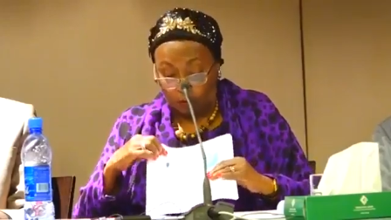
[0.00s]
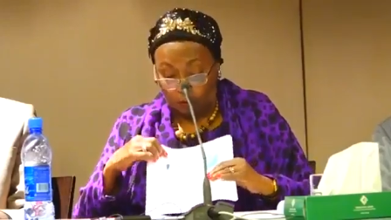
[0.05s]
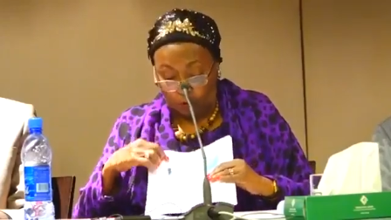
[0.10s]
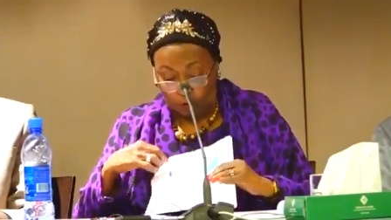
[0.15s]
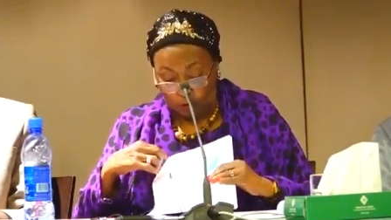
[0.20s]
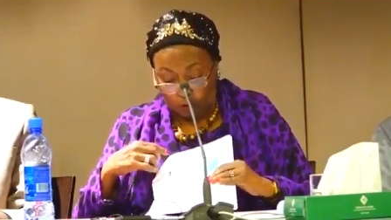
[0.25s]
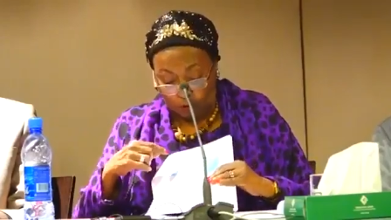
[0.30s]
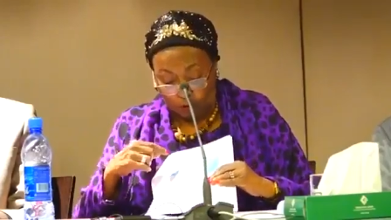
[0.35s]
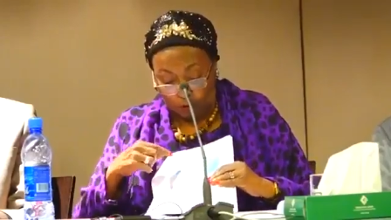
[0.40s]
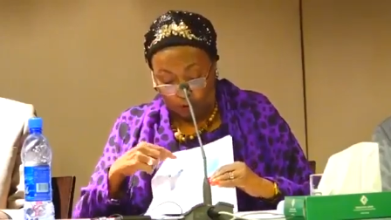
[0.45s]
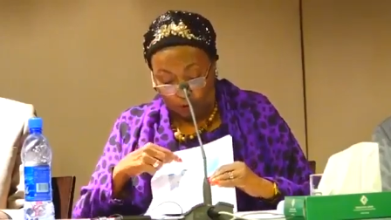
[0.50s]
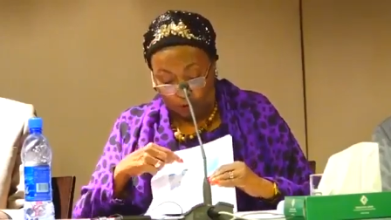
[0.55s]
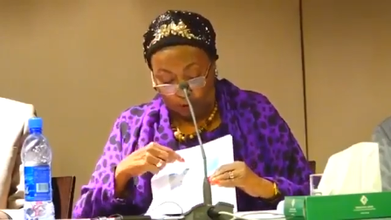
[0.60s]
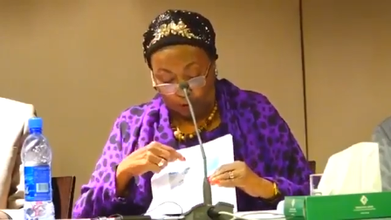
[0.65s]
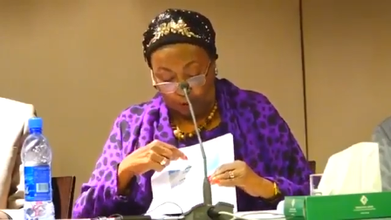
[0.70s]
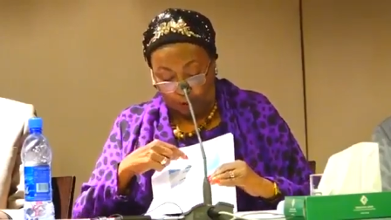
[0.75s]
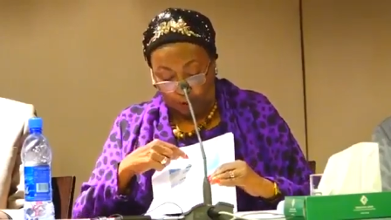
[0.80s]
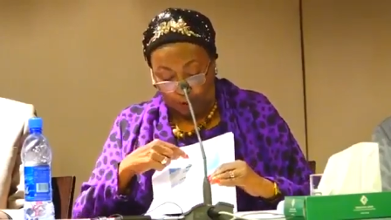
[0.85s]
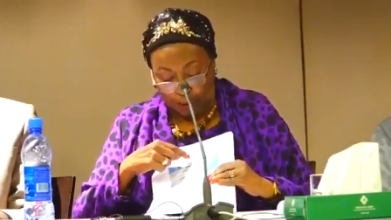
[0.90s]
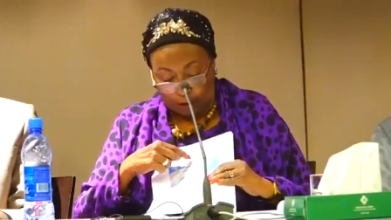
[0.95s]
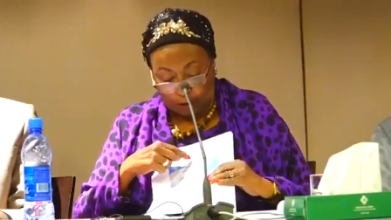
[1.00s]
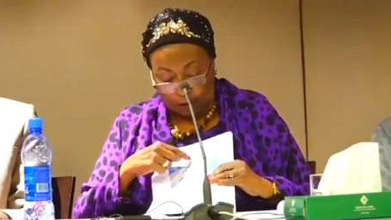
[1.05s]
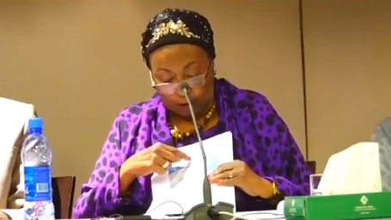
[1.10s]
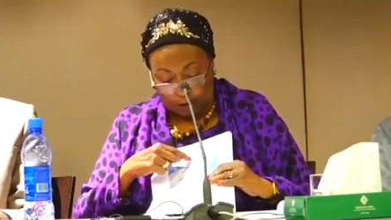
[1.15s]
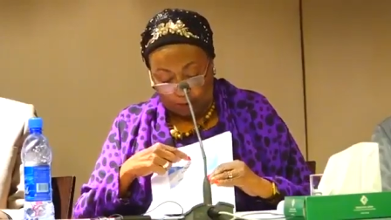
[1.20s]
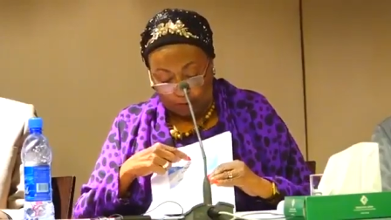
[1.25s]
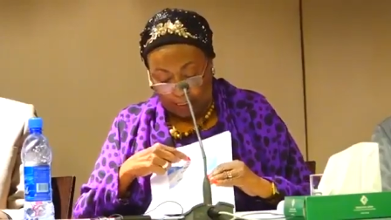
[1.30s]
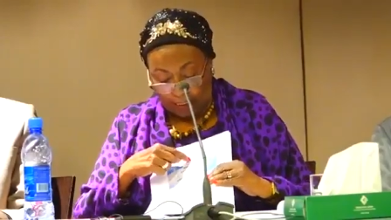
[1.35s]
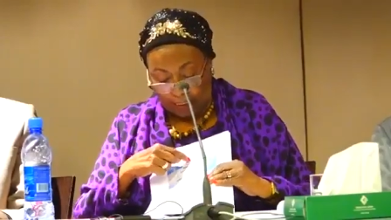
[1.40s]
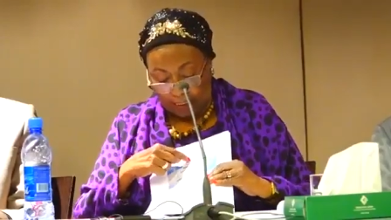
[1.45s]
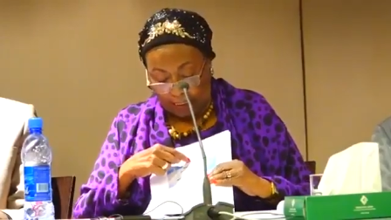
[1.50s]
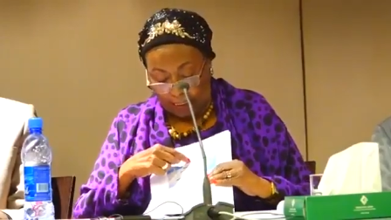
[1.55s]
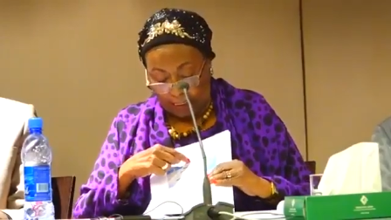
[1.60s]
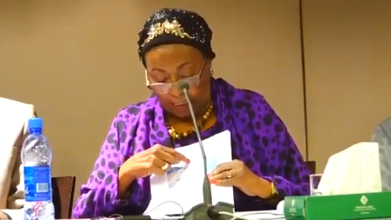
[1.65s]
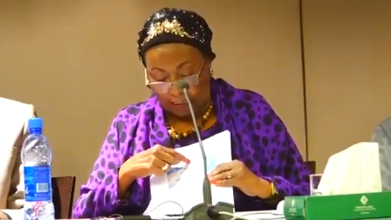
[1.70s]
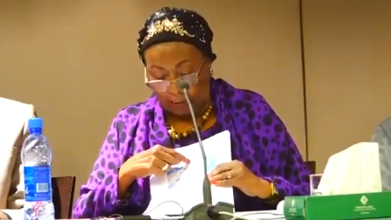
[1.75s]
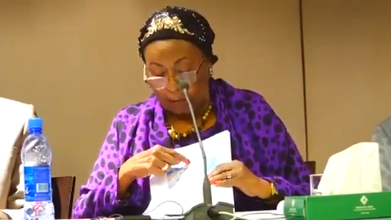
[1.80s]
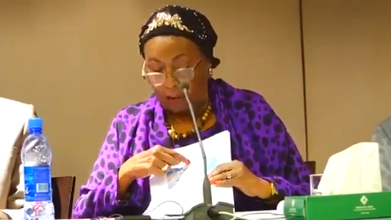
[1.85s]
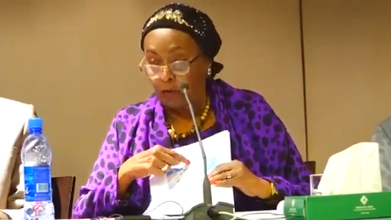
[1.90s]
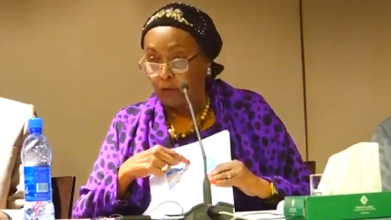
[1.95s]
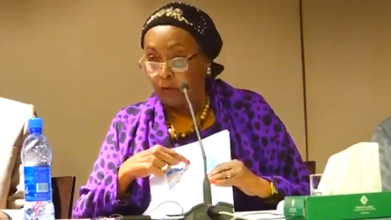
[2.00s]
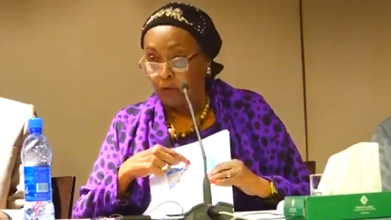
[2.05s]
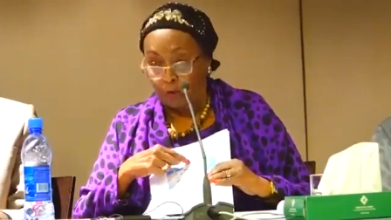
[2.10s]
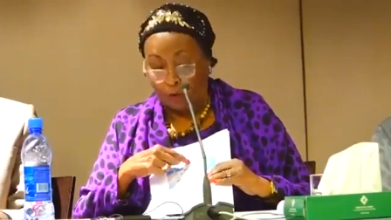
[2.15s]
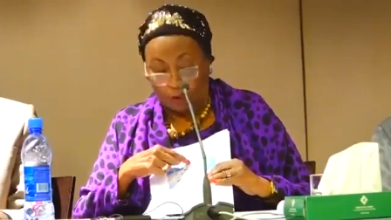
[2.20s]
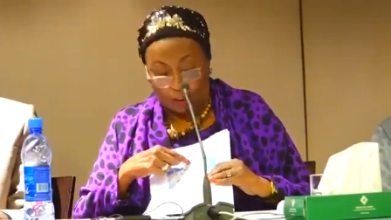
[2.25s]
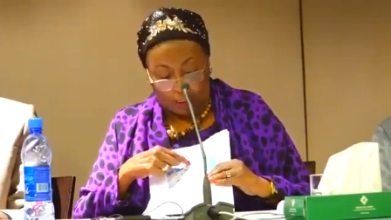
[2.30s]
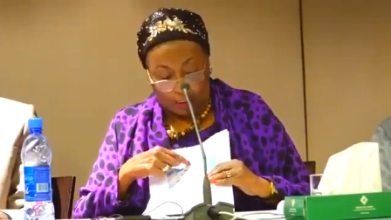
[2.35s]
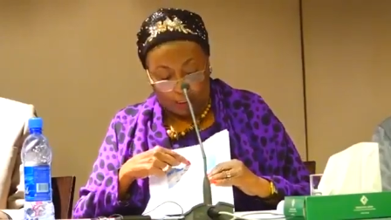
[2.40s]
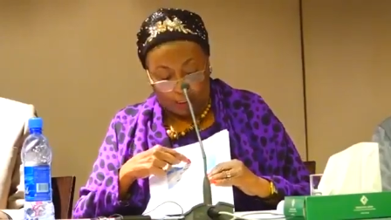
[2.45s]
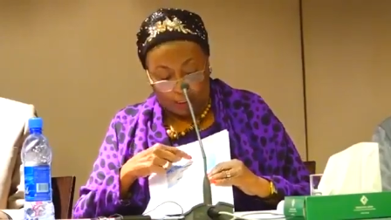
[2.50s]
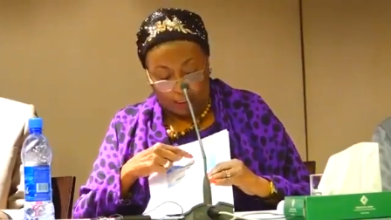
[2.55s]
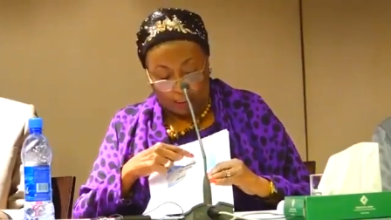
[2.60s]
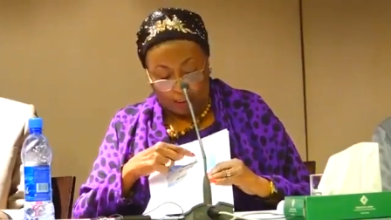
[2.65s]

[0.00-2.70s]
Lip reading: to show you French Somaliland, Djibouti,